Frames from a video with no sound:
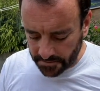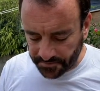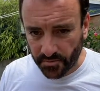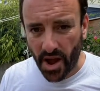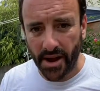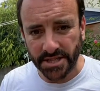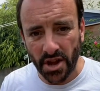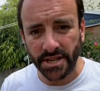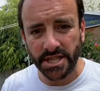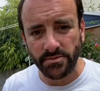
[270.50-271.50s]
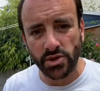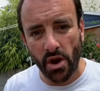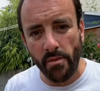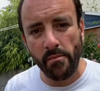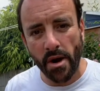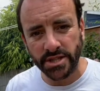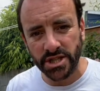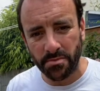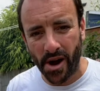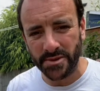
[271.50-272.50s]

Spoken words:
Yeah, it's nice, and it's got nice and spice.